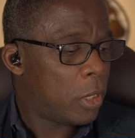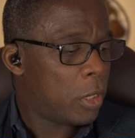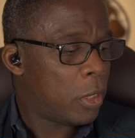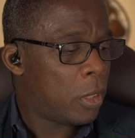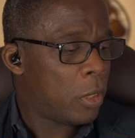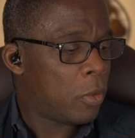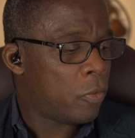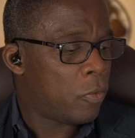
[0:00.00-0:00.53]

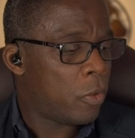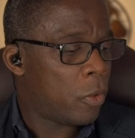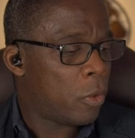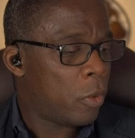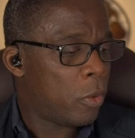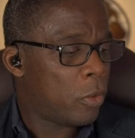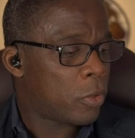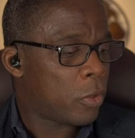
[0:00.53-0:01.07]
the
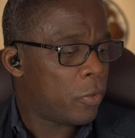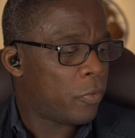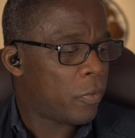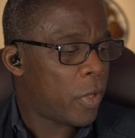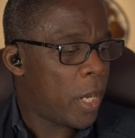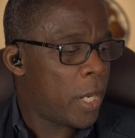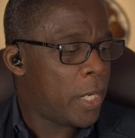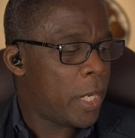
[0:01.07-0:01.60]
roles of
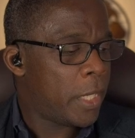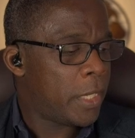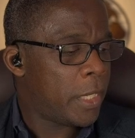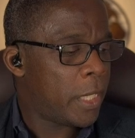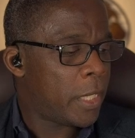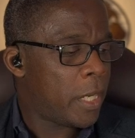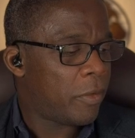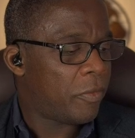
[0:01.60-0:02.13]
NAD
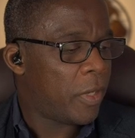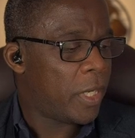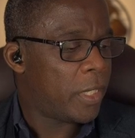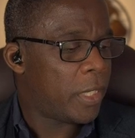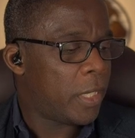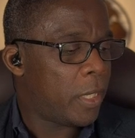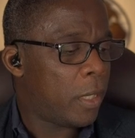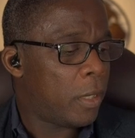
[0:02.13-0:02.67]
and
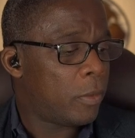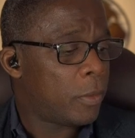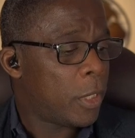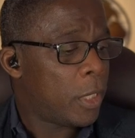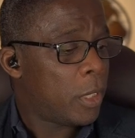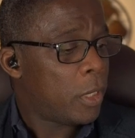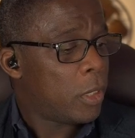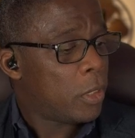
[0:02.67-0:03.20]
FAD are.
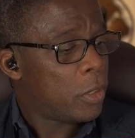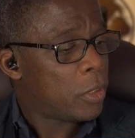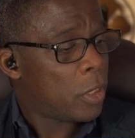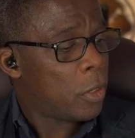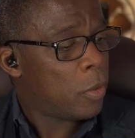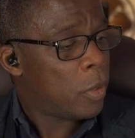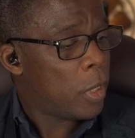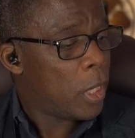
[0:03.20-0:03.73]

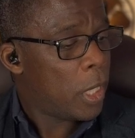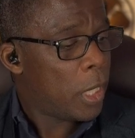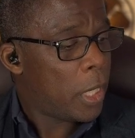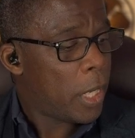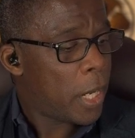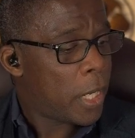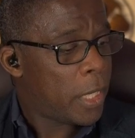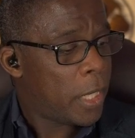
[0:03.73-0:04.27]
So
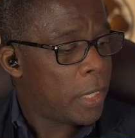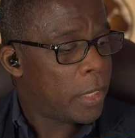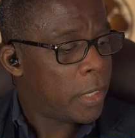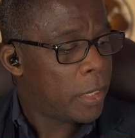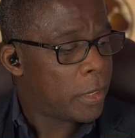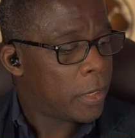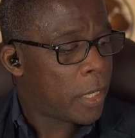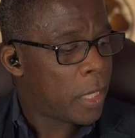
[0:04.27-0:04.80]

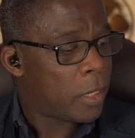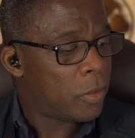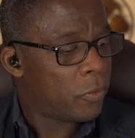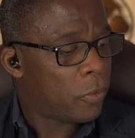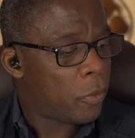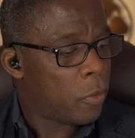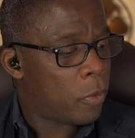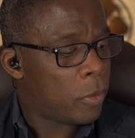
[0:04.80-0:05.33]
NAD stands
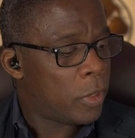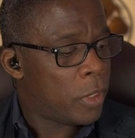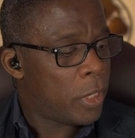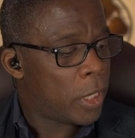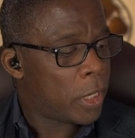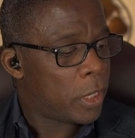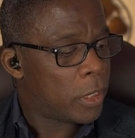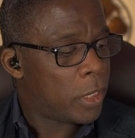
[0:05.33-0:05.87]
for
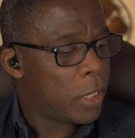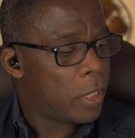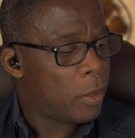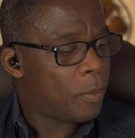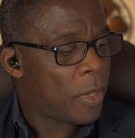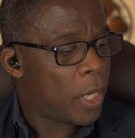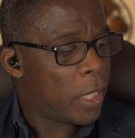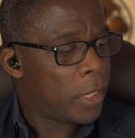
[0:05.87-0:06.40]

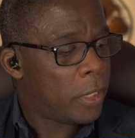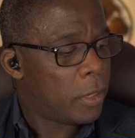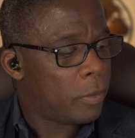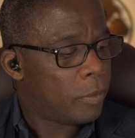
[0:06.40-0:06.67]
nicotinamide.